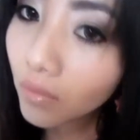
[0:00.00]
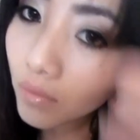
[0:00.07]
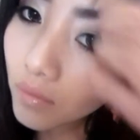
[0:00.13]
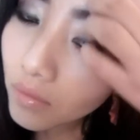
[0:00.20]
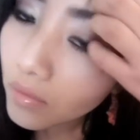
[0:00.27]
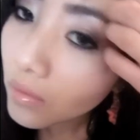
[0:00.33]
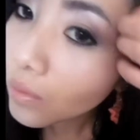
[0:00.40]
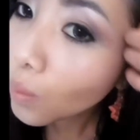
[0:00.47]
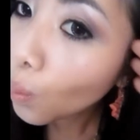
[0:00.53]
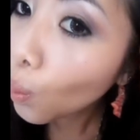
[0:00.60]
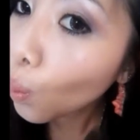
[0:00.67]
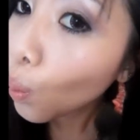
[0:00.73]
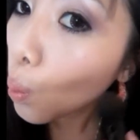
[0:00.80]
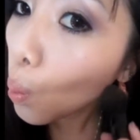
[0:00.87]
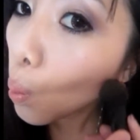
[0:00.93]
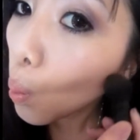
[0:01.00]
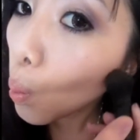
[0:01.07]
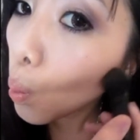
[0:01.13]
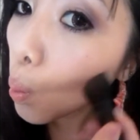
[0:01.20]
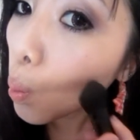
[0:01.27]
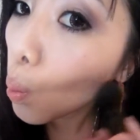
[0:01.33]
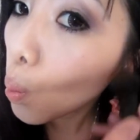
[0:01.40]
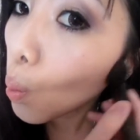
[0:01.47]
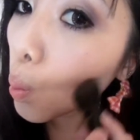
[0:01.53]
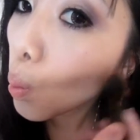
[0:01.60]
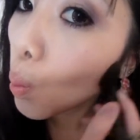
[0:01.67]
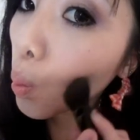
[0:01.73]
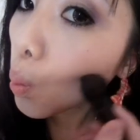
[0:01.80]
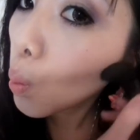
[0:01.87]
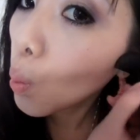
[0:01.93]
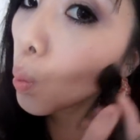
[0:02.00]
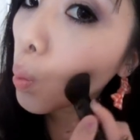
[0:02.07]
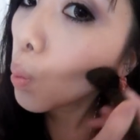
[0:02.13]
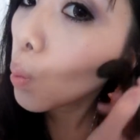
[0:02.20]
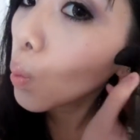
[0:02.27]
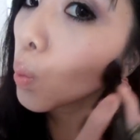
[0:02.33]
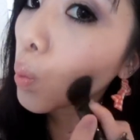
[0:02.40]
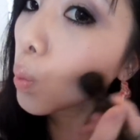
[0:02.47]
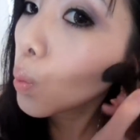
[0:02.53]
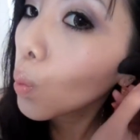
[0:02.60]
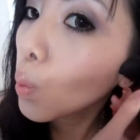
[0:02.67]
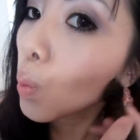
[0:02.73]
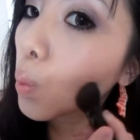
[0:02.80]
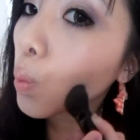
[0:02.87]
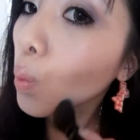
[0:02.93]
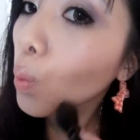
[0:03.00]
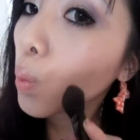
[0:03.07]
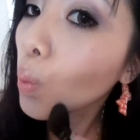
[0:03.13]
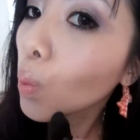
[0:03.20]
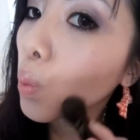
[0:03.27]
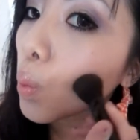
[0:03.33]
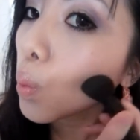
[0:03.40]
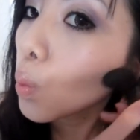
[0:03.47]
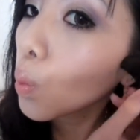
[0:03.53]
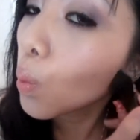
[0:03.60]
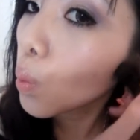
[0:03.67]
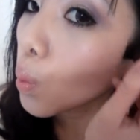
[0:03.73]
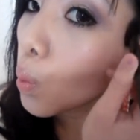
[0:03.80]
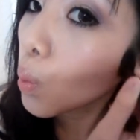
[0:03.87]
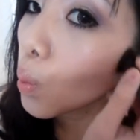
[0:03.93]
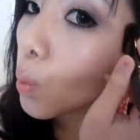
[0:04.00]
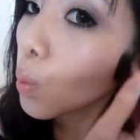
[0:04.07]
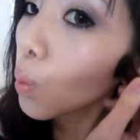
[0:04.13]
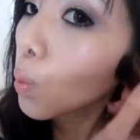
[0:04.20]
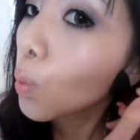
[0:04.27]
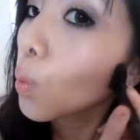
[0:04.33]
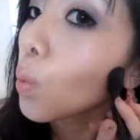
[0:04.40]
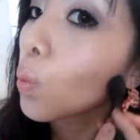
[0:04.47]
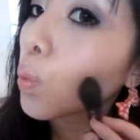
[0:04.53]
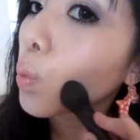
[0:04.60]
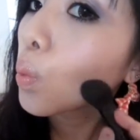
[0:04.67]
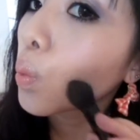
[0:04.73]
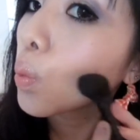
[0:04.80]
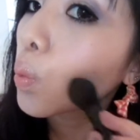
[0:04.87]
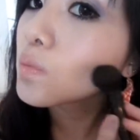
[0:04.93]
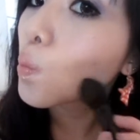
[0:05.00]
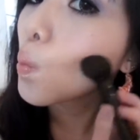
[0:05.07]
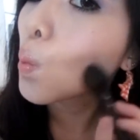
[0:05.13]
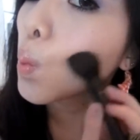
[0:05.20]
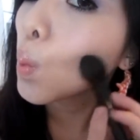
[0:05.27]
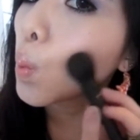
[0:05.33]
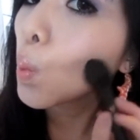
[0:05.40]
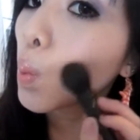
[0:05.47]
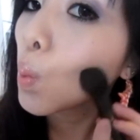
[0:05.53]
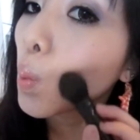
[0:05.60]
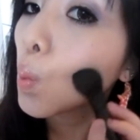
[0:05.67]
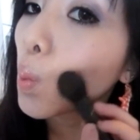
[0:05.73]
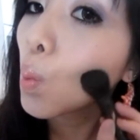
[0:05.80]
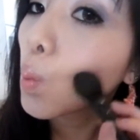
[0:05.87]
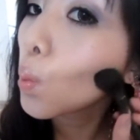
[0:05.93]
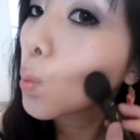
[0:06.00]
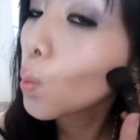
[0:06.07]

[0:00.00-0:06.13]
(silence)